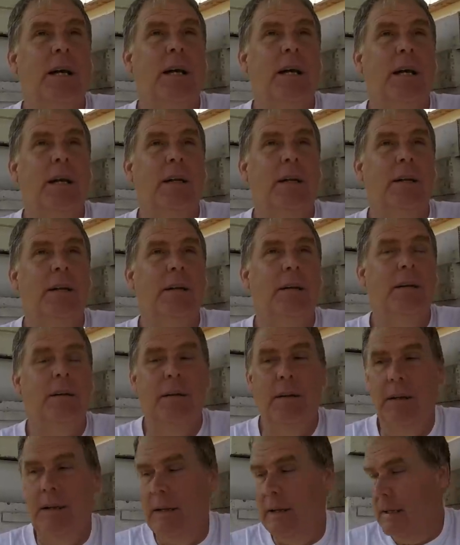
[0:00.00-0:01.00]
and
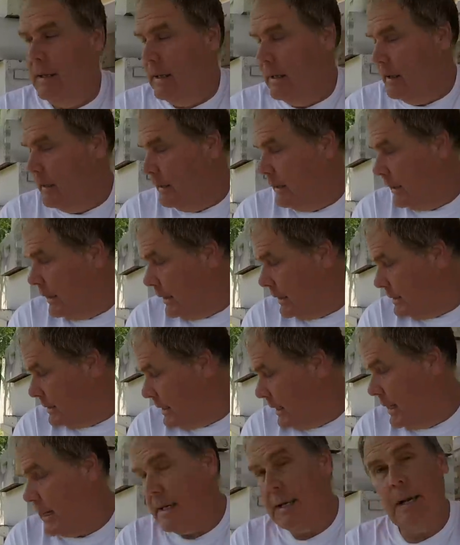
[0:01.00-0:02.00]
I
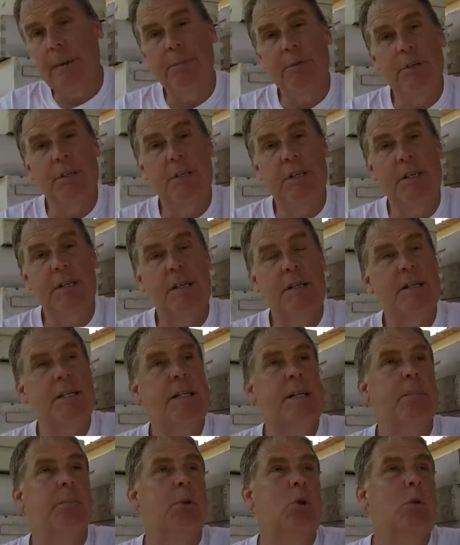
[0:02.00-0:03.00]
say it not just because I
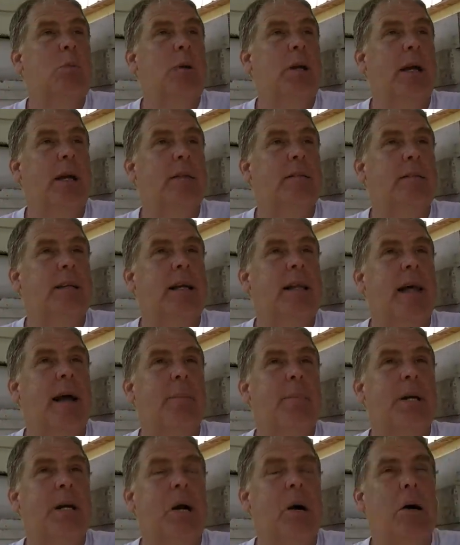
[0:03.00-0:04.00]
seen it blooming. I say
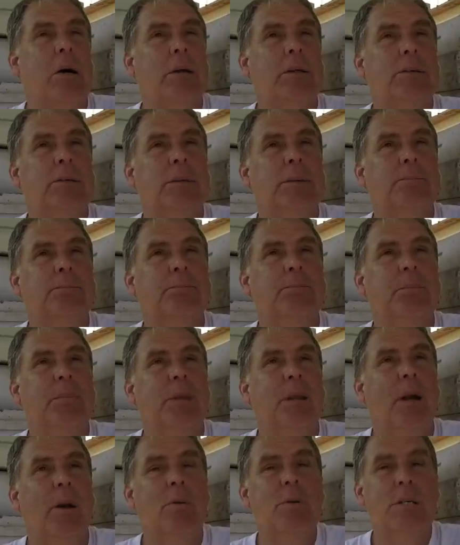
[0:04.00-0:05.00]
that because
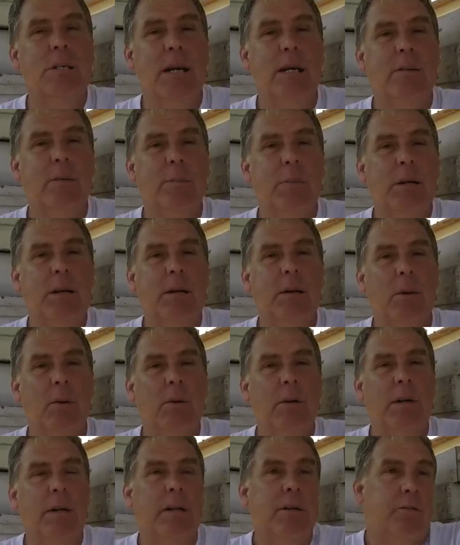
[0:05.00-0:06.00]
there was nectar being
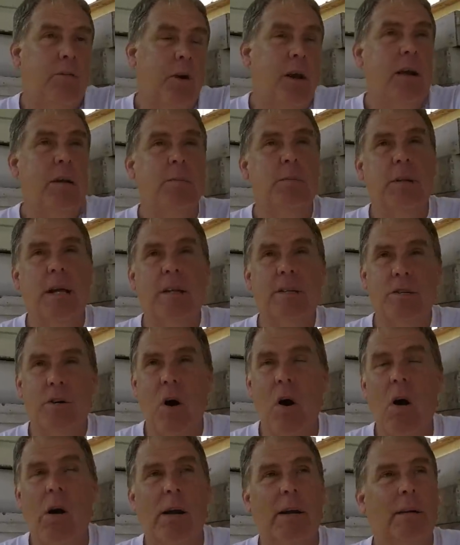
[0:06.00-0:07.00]
loaded in the frames. I
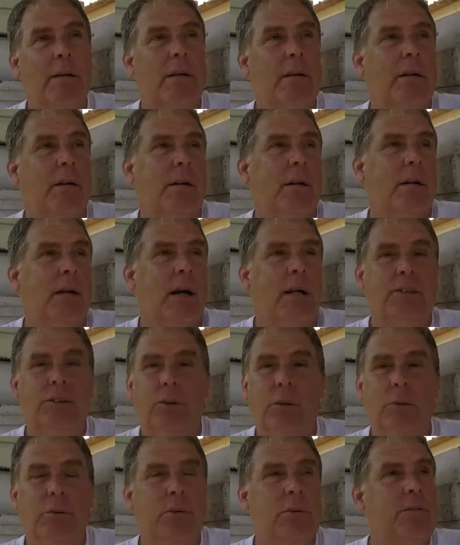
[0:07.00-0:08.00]
saw it. I
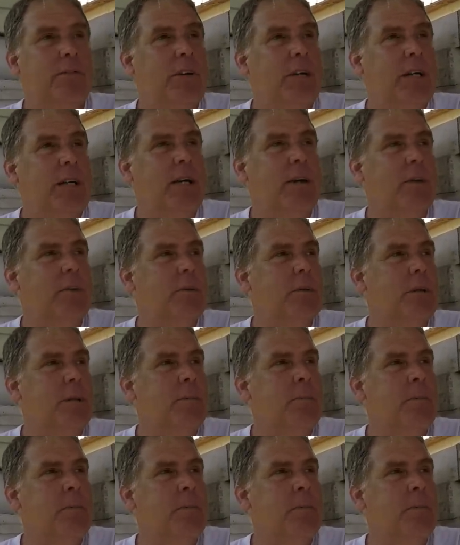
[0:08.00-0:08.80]
showed you in videos.